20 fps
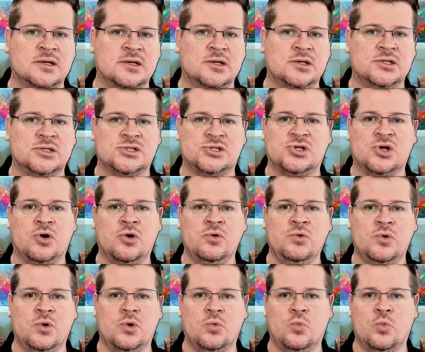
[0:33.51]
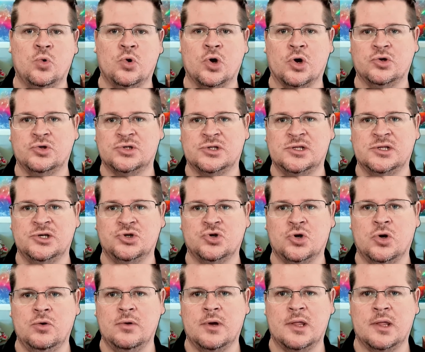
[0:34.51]
So we'll go to the
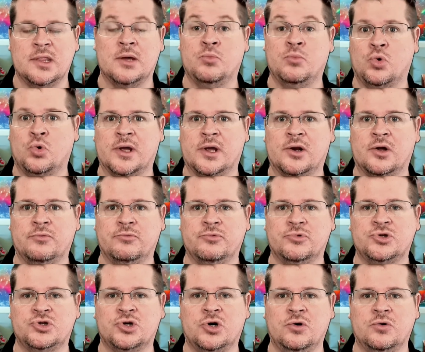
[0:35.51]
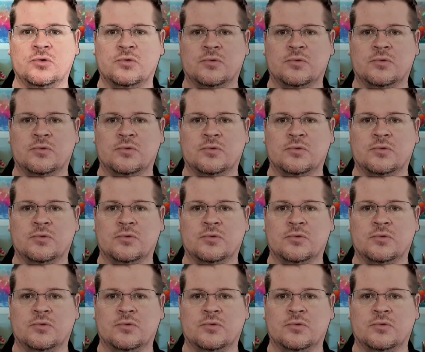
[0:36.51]
intro and then we'll get on with the show.